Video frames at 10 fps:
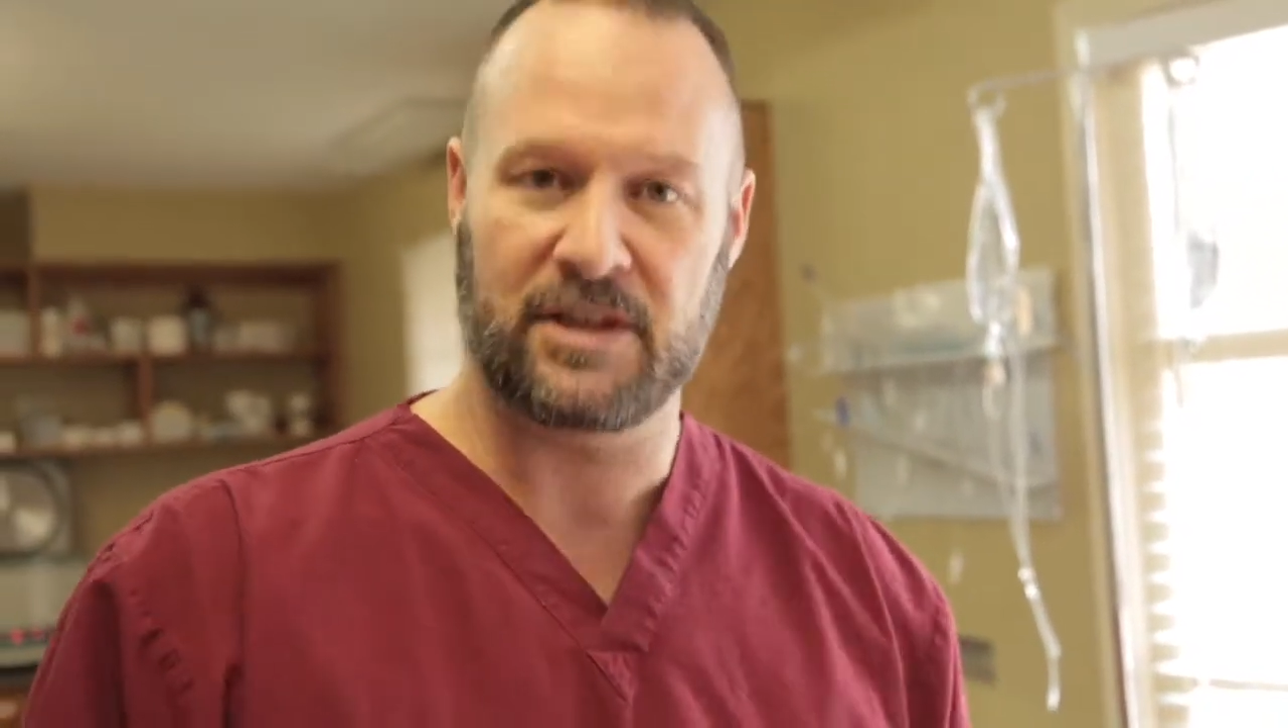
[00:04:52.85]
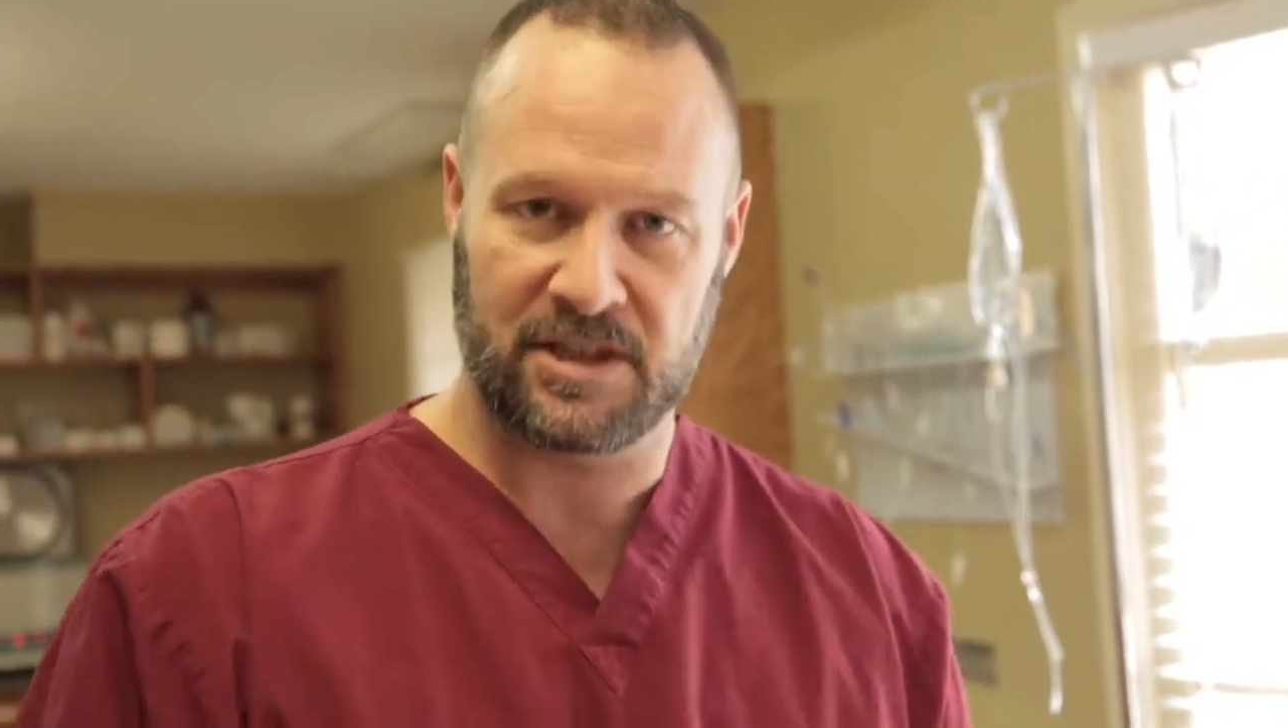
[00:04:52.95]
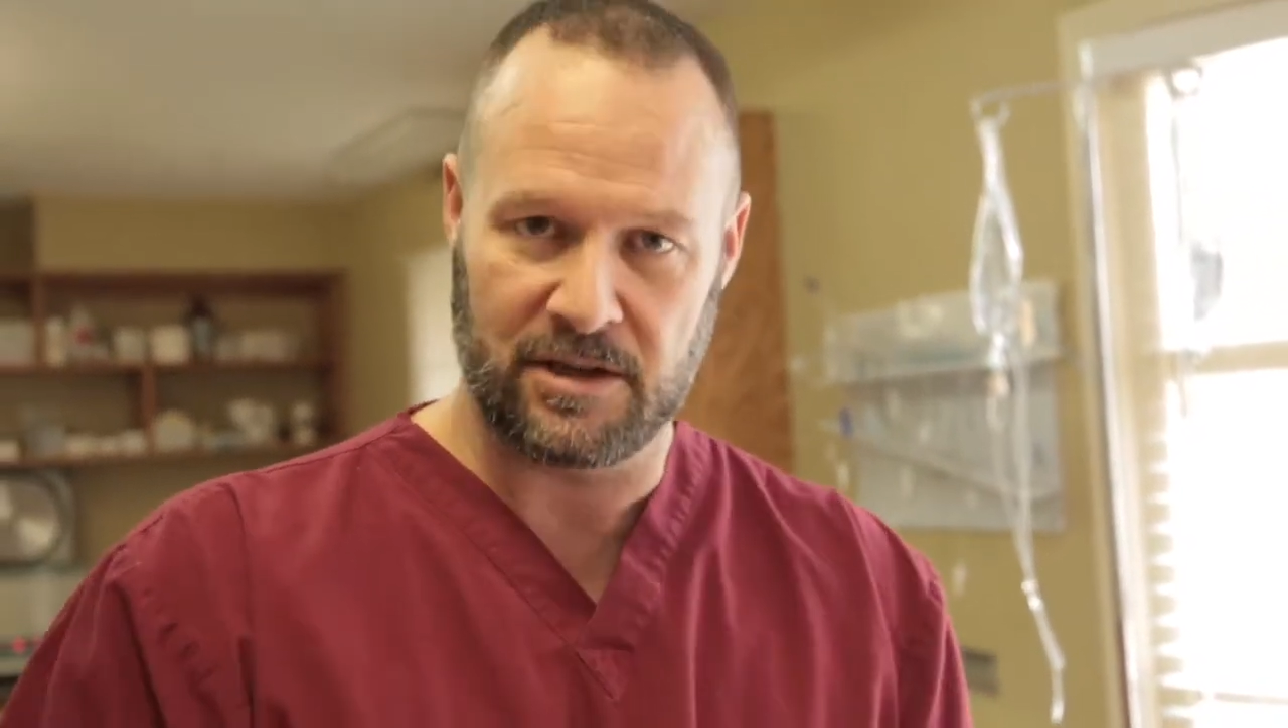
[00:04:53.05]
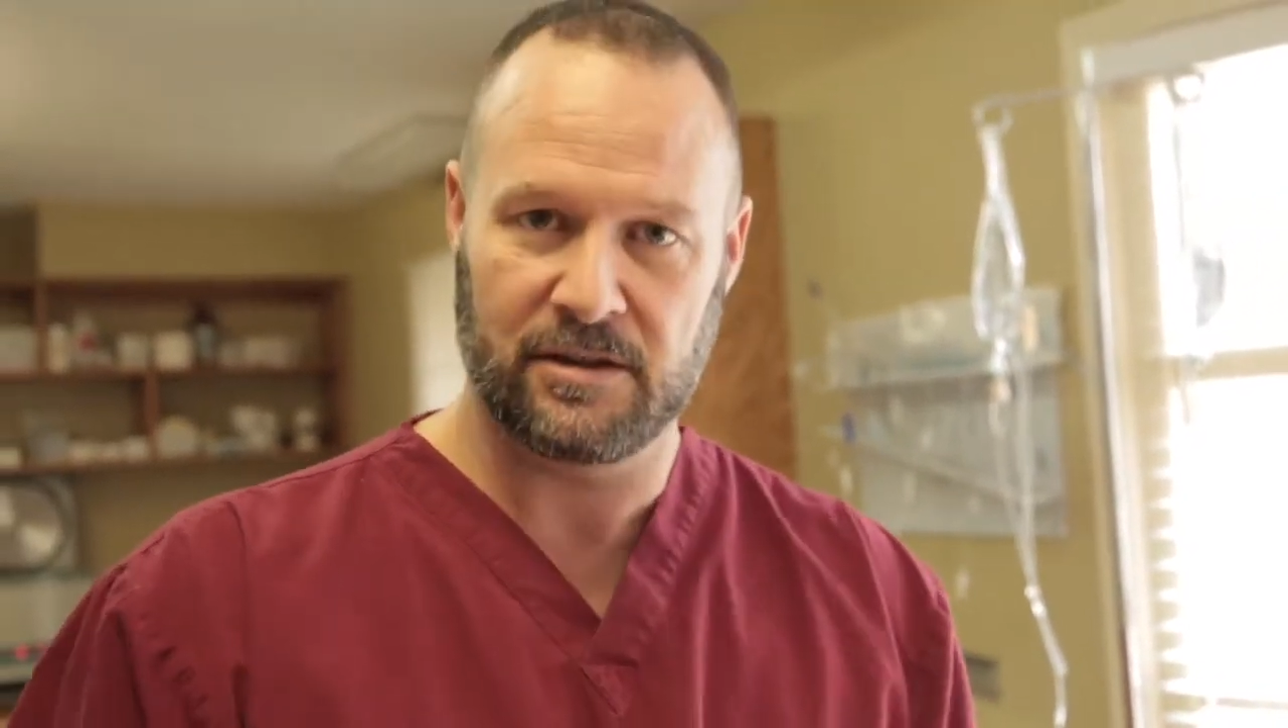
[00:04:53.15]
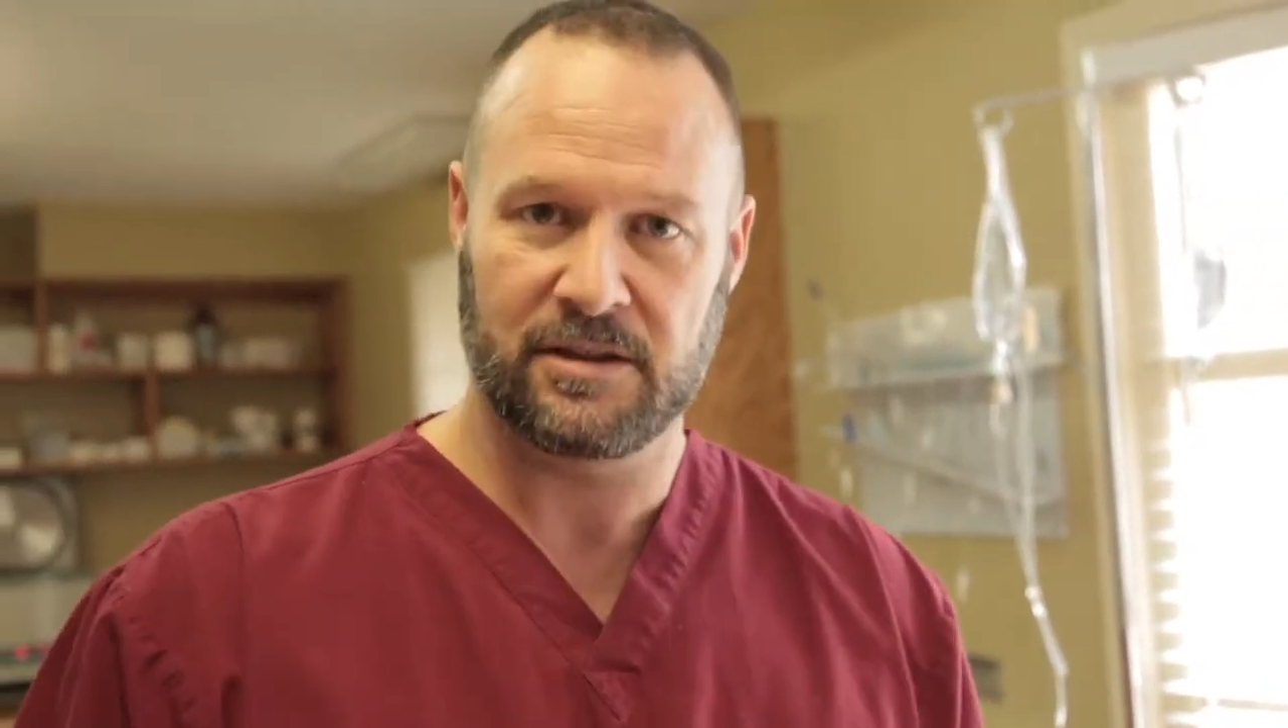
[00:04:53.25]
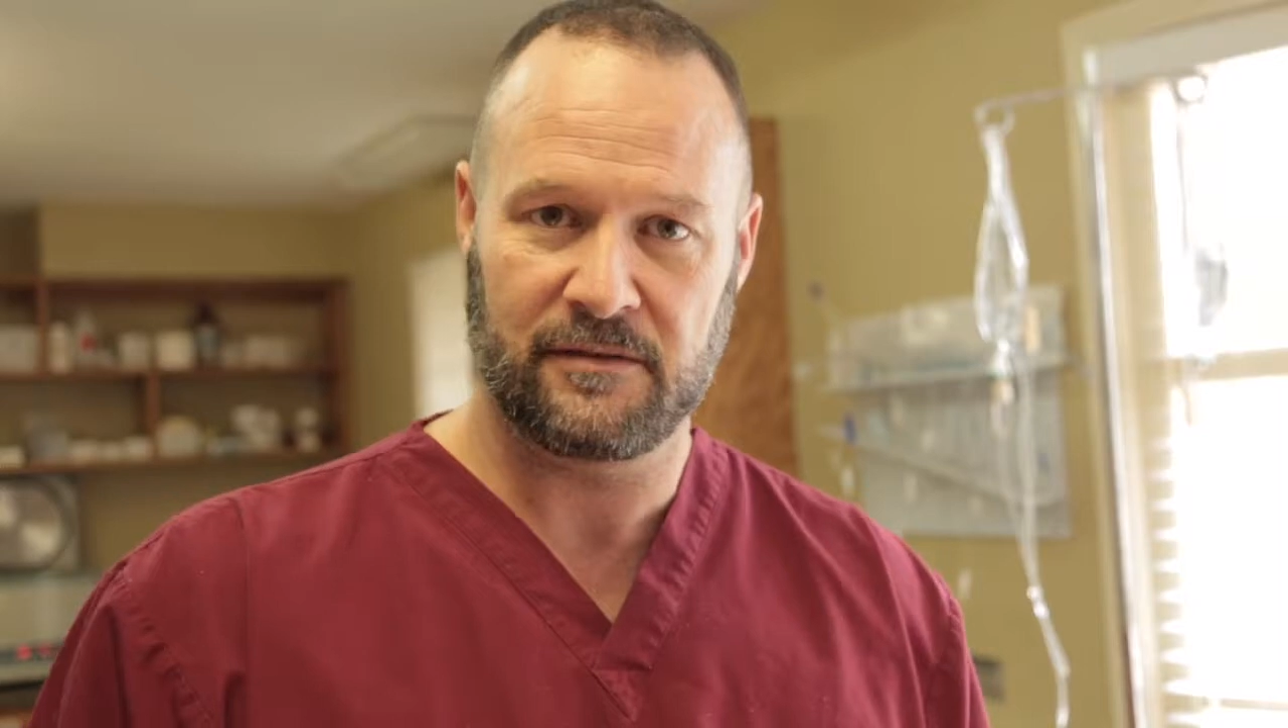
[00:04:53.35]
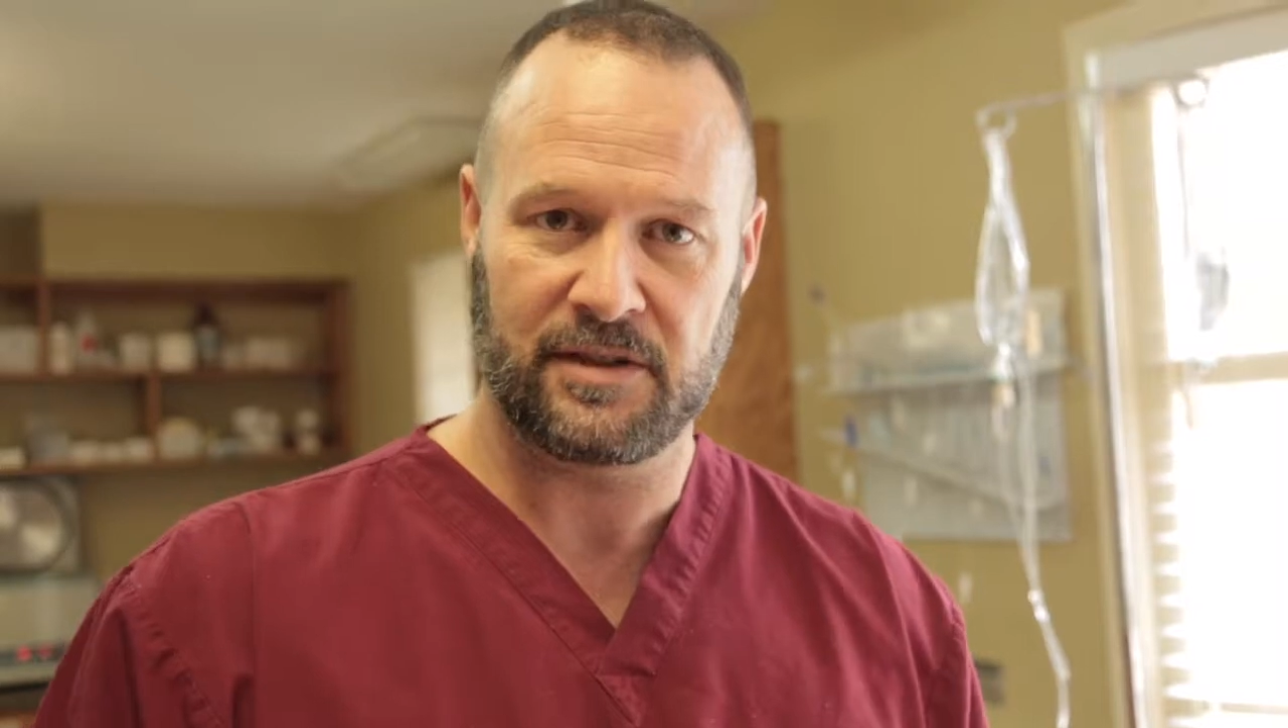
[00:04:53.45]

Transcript: a series of